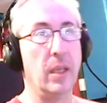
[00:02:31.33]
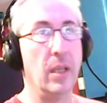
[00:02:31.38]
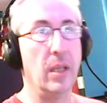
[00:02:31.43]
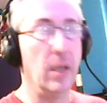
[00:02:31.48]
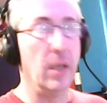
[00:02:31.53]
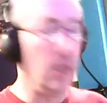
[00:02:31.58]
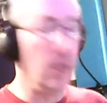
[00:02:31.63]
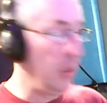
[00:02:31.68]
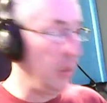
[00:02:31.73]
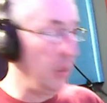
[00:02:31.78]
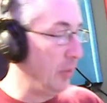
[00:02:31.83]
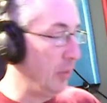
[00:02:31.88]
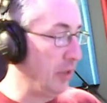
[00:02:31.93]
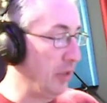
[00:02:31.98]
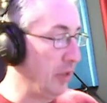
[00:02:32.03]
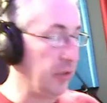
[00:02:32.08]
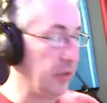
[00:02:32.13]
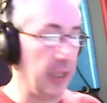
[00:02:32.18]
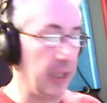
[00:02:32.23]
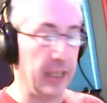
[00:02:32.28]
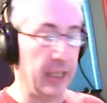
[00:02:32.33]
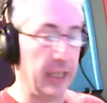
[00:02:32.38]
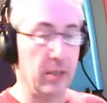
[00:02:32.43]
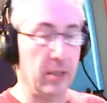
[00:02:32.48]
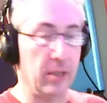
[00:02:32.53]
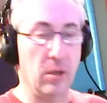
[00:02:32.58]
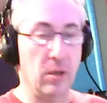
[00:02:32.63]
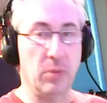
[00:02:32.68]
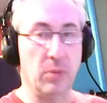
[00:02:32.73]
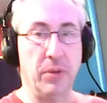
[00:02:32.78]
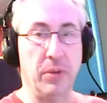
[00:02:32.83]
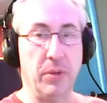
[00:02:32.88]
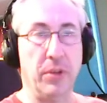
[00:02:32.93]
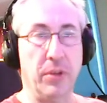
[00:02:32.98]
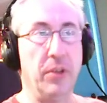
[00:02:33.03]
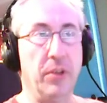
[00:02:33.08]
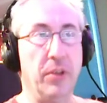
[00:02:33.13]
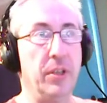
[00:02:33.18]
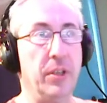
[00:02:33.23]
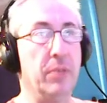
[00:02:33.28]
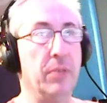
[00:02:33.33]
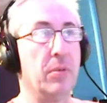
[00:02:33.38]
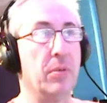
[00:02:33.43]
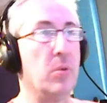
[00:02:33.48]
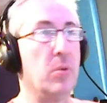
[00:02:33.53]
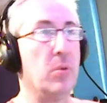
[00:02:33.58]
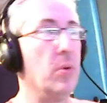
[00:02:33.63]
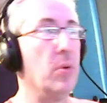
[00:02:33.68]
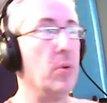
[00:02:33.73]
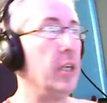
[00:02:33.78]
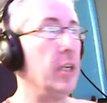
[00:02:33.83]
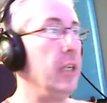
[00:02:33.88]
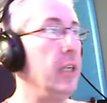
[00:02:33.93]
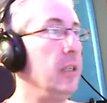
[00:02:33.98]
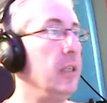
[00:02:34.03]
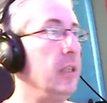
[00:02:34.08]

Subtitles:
We could try that along with the recording here.